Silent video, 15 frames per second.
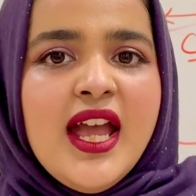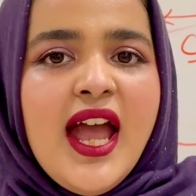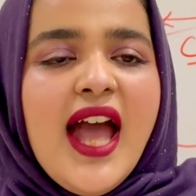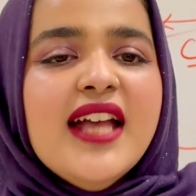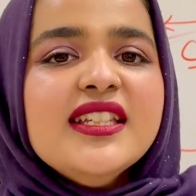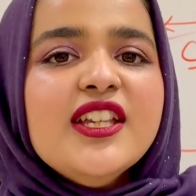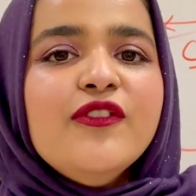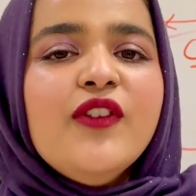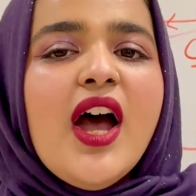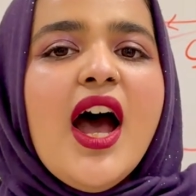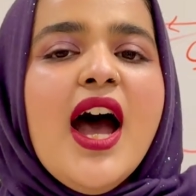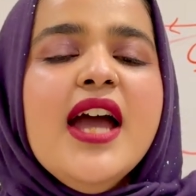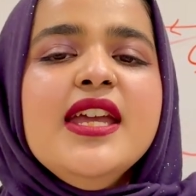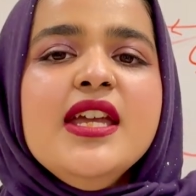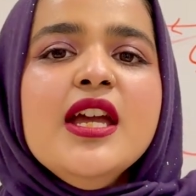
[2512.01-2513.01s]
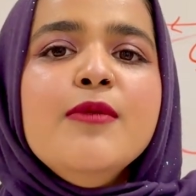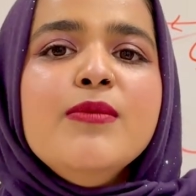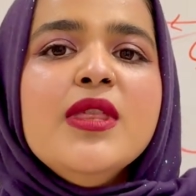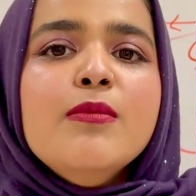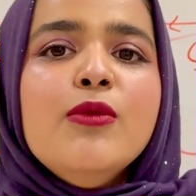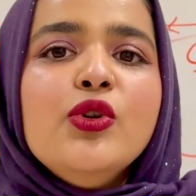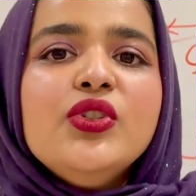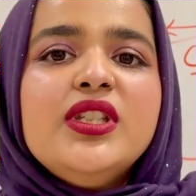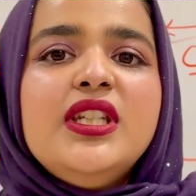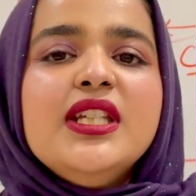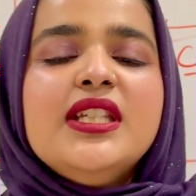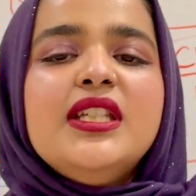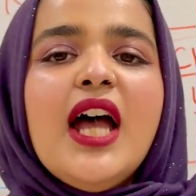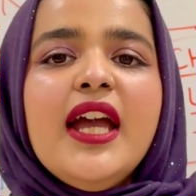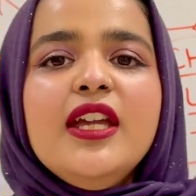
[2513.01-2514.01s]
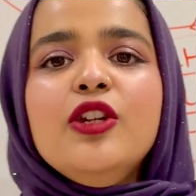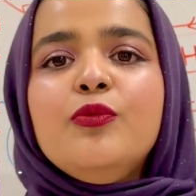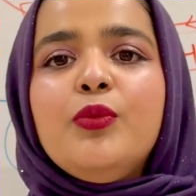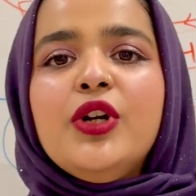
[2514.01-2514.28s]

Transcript: as if I am the most desired